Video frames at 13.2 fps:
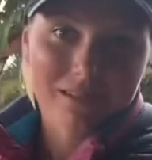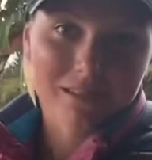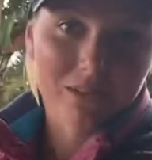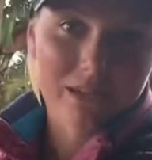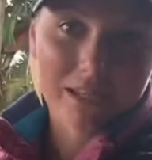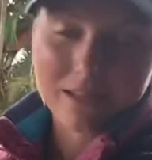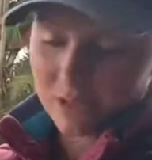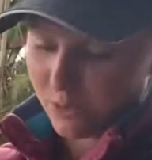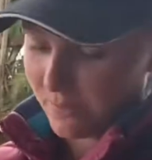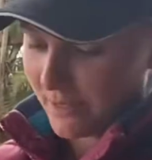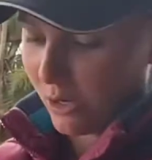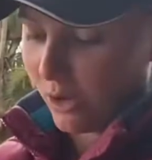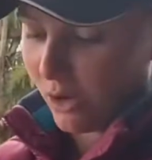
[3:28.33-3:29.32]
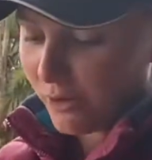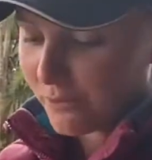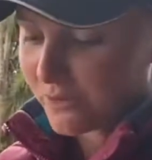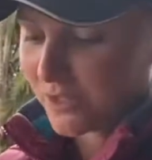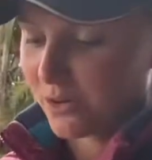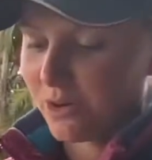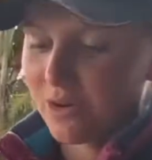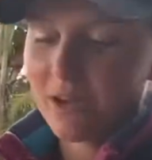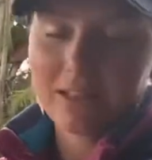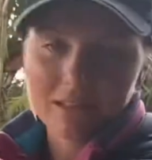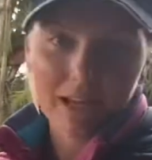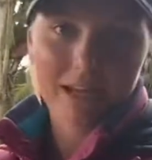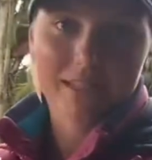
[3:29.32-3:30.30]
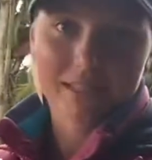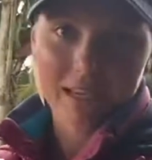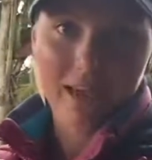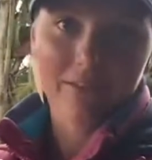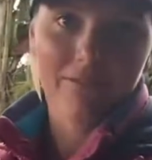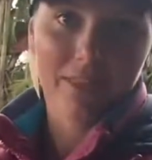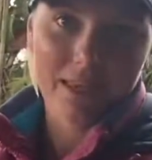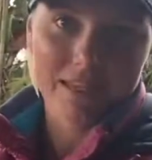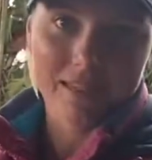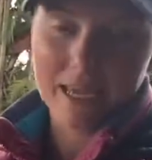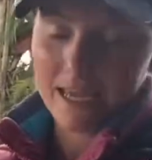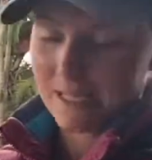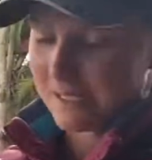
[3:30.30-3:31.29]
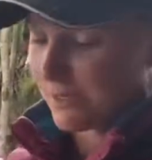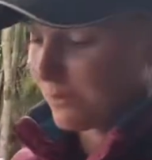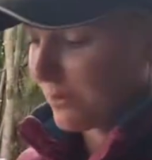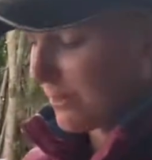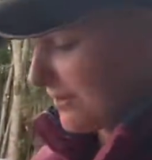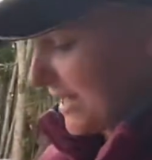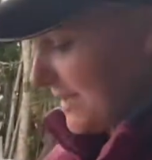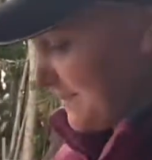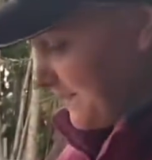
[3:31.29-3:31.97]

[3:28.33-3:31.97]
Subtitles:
looking a little bit off. So I like to have these handy with me.